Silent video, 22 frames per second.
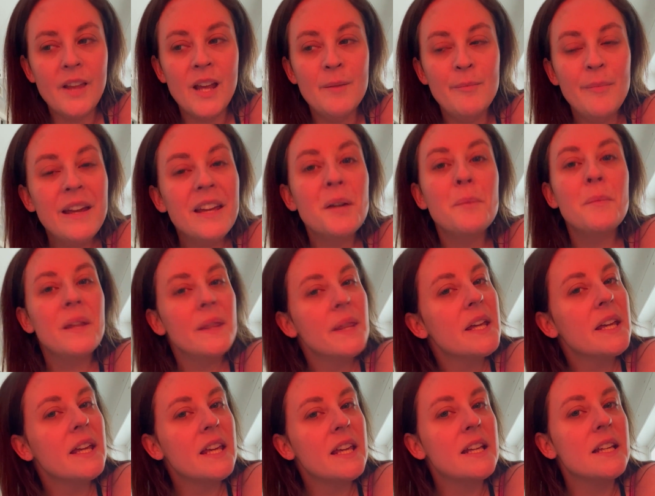making me
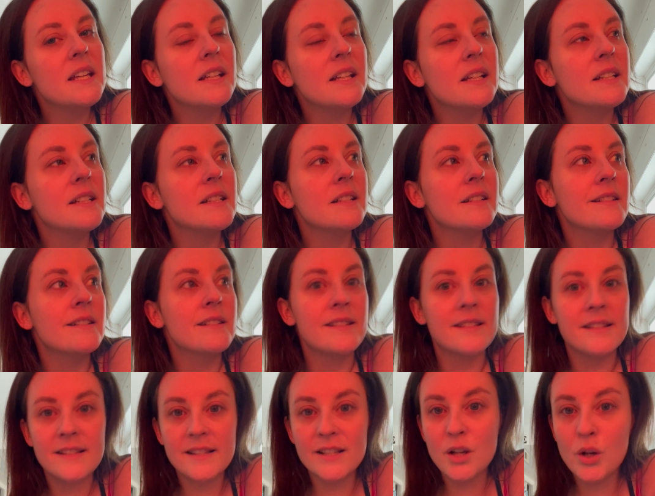think he is
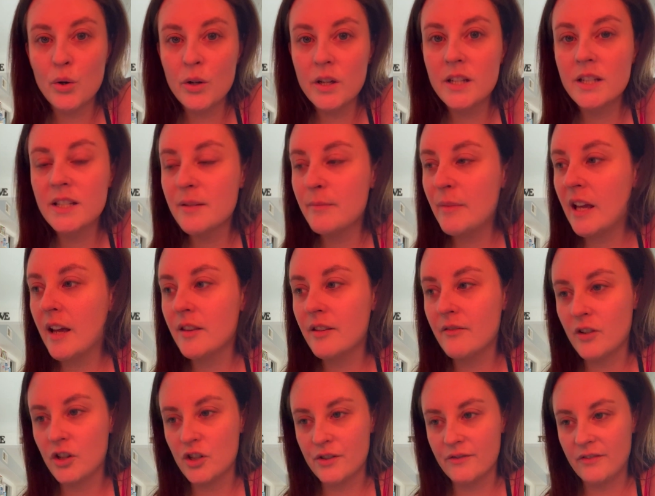going to be on the
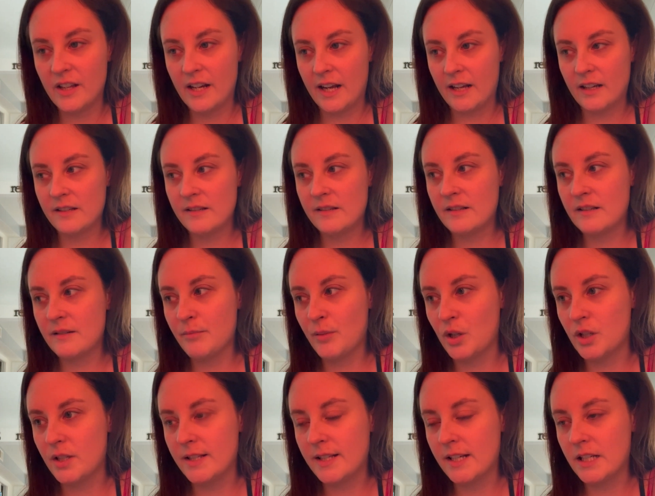verge of the next
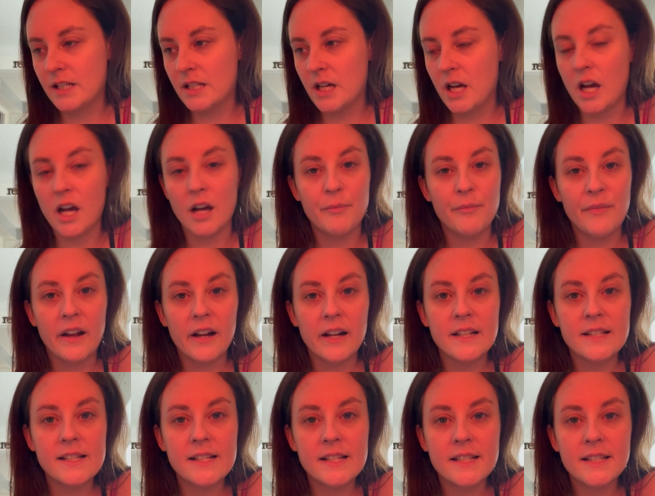person that
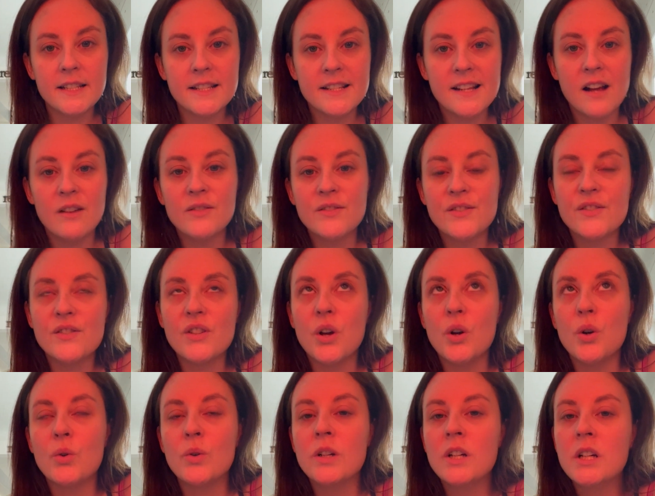gets it in this house.
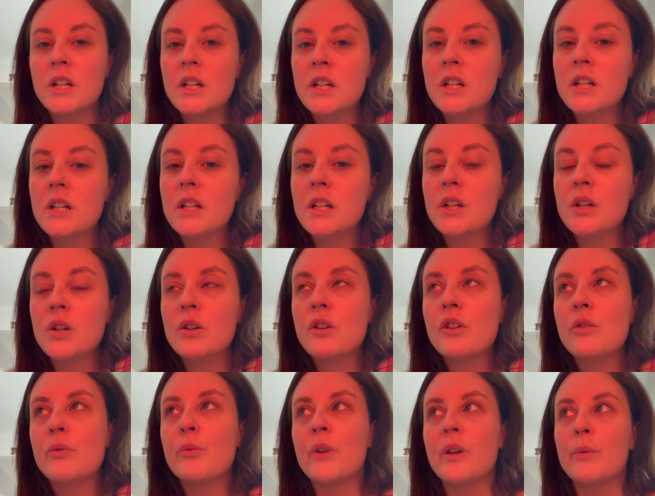So
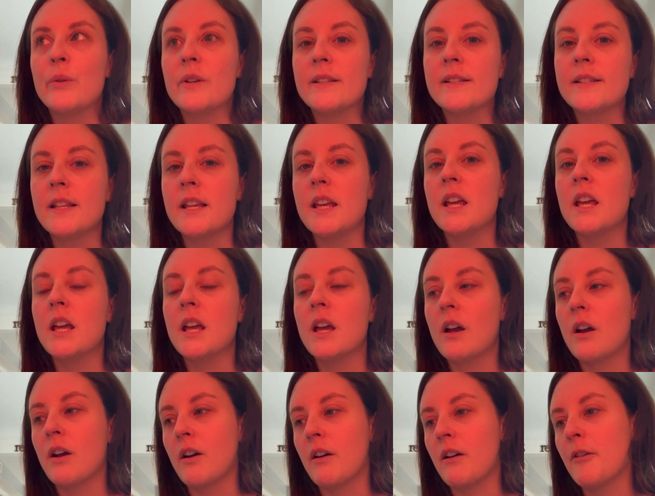we will see.
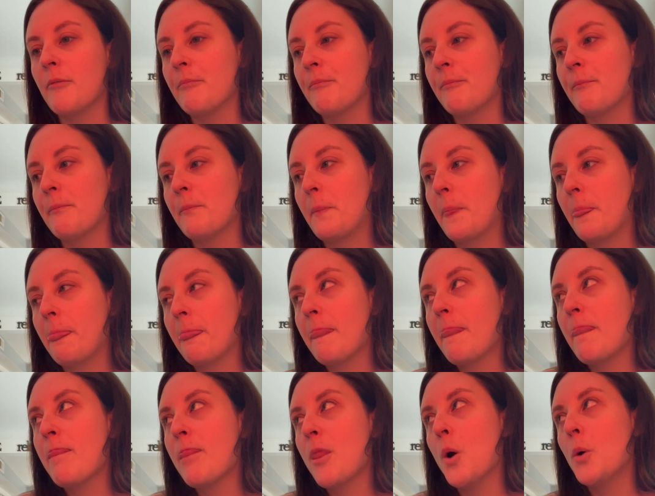
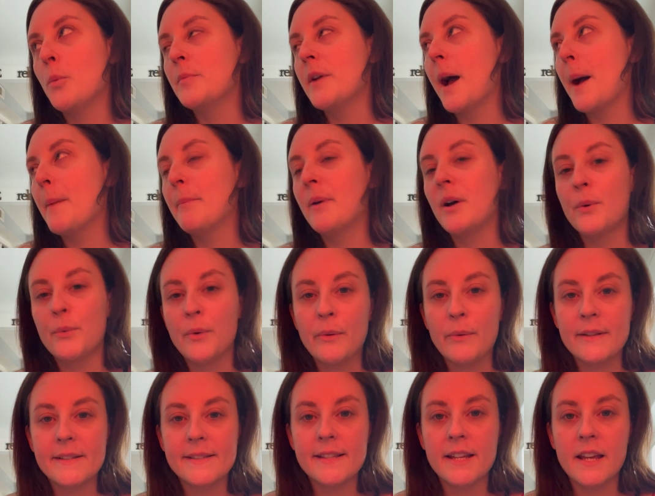Hope not, but we
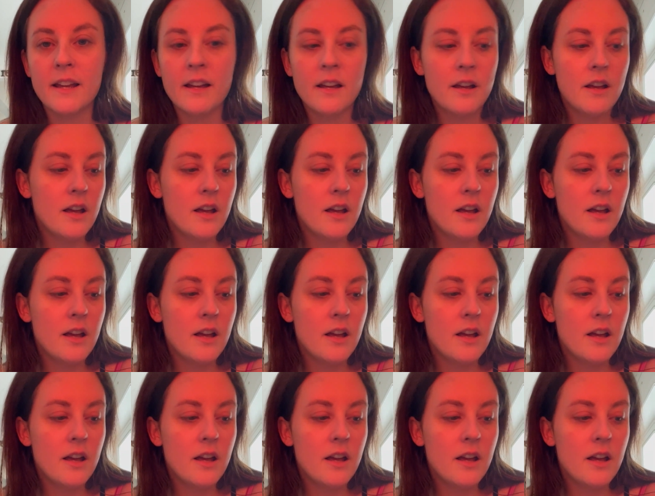will see.